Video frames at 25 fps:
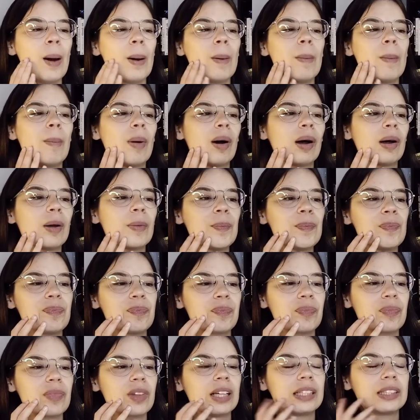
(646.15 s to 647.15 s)
But
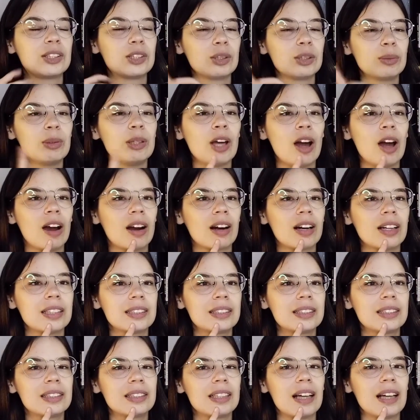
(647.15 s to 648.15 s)
to be
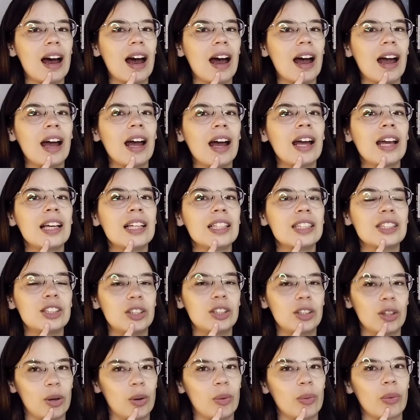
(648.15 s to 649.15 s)
honest, I
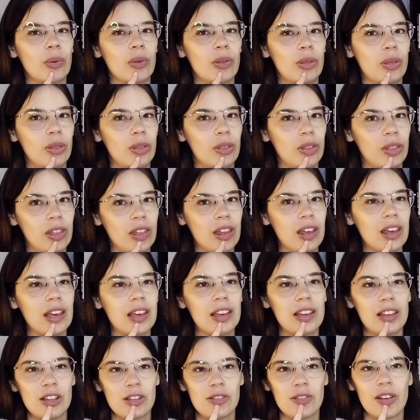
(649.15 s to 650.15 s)
don't
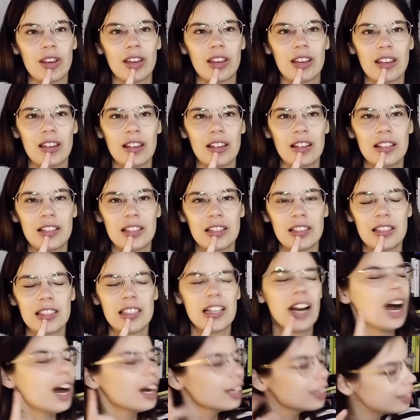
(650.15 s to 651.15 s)
think he's faking it.
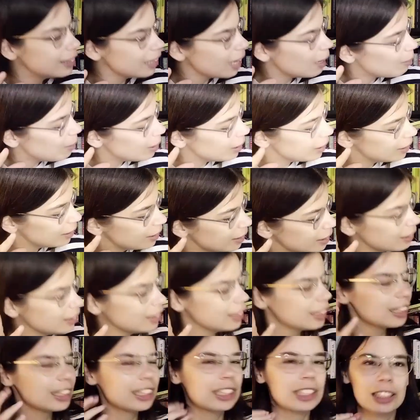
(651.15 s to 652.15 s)
God damn it.
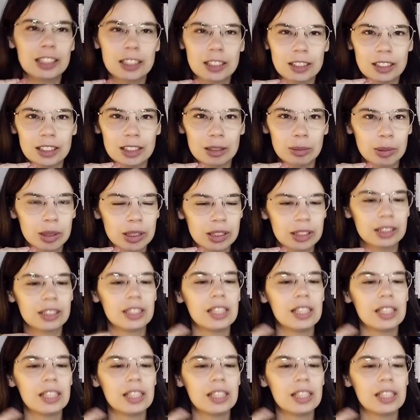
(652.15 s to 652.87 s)
God damn it.